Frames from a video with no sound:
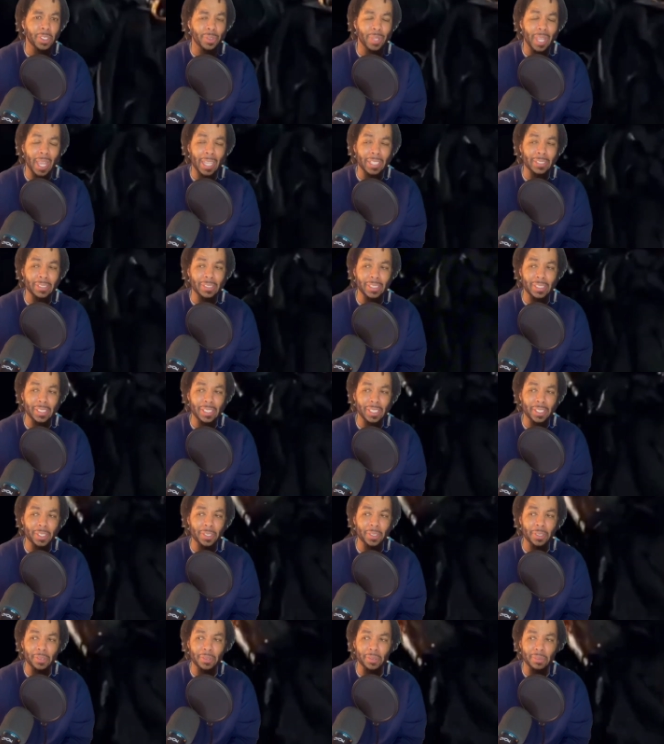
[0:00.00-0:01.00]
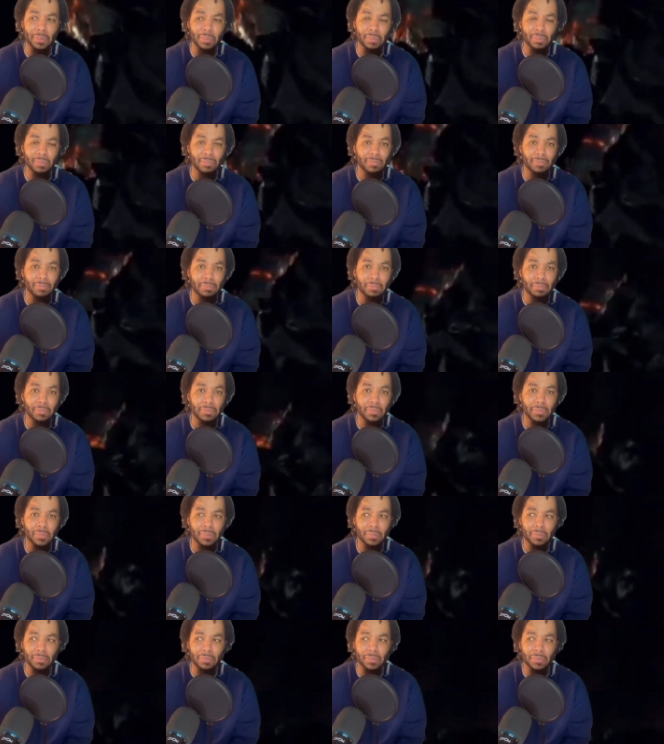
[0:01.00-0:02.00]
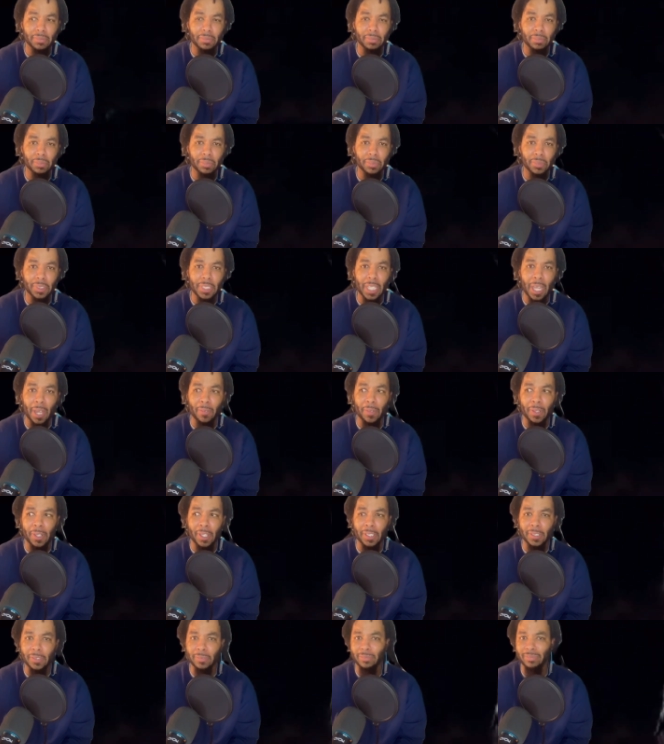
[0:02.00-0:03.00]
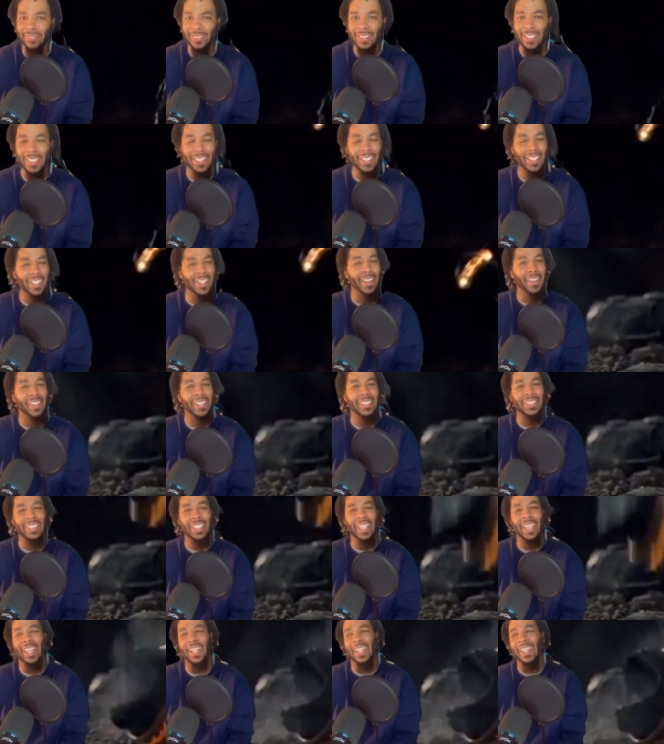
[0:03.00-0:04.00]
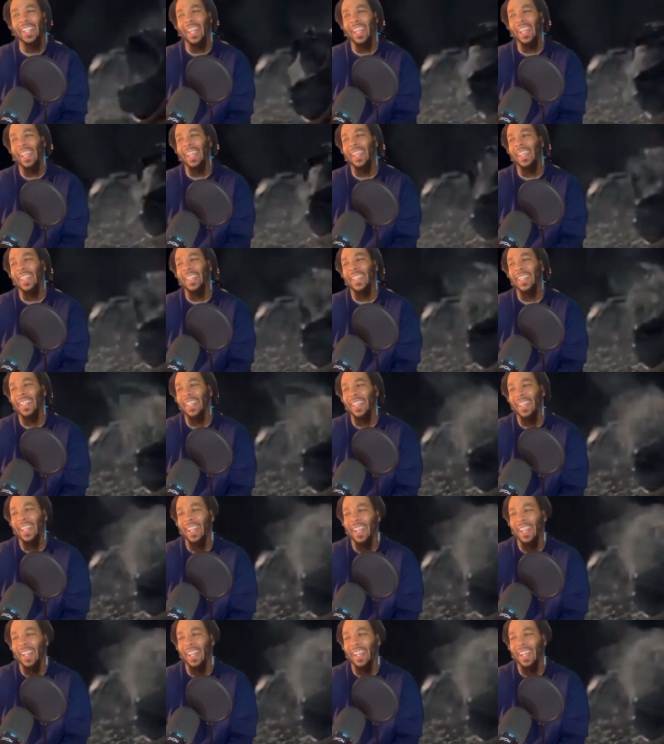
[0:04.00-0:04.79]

who actually killed Sauron. You know what I'm saying? Like,